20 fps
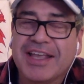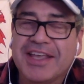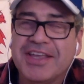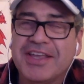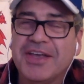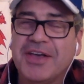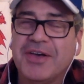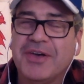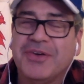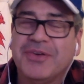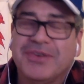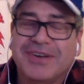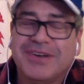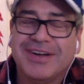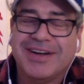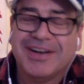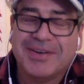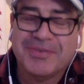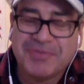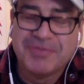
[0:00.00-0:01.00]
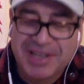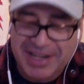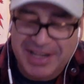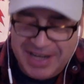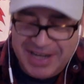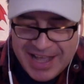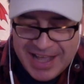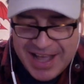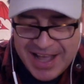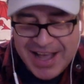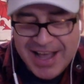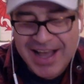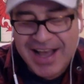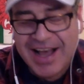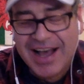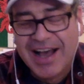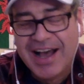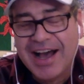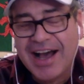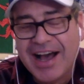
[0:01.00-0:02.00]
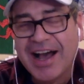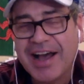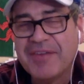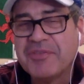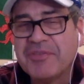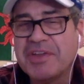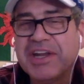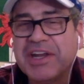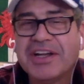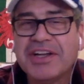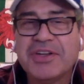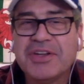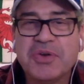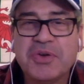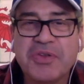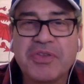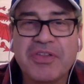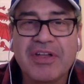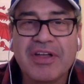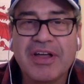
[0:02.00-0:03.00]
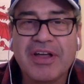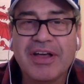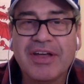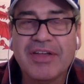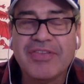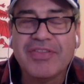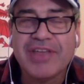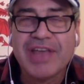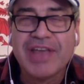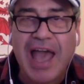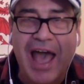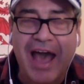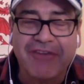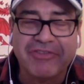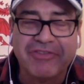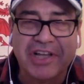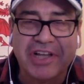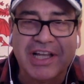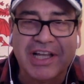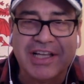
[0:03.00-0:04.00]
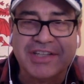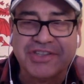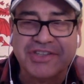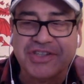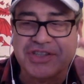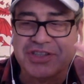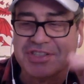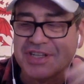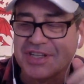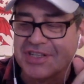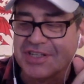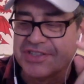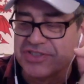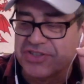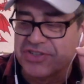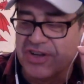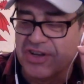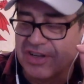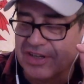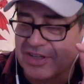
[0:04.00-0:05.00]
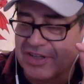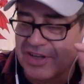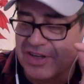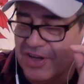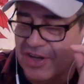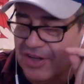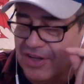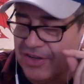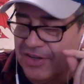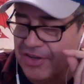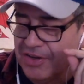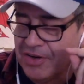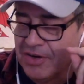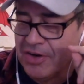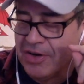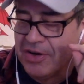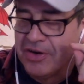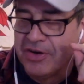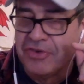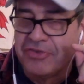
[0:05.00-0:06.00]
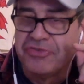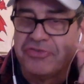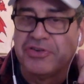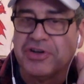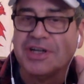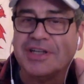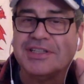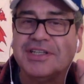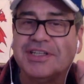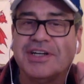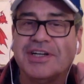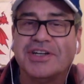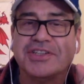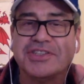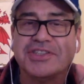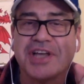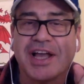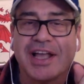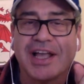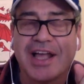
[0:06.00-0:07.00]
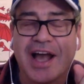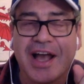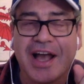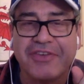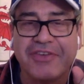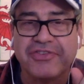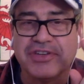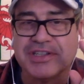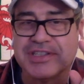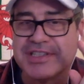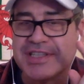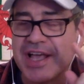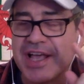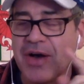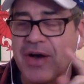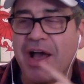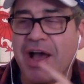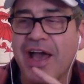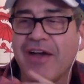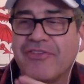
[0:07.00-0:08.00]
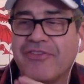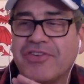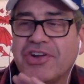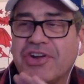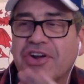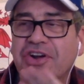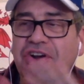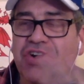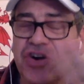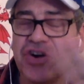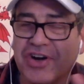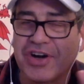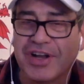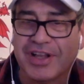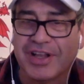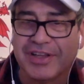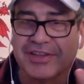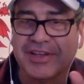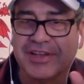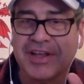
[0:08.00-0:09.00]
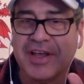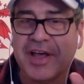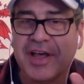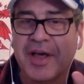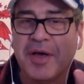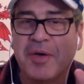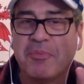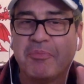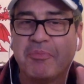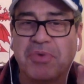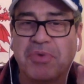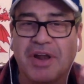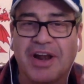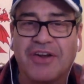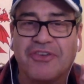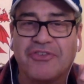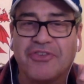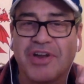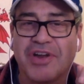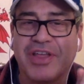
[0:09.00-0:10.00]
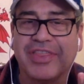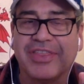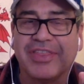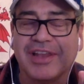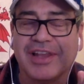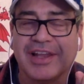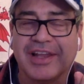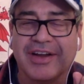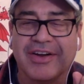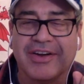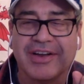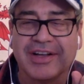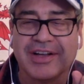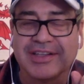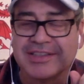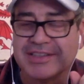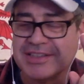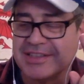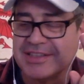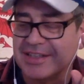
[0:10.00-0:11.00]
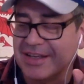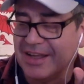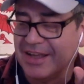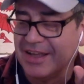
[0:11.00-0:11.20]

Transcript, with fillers: I'm gonna do the Avalanches, a song called "Frontier Psychiatrist." Now I haven't heard it, but I read the lyrics.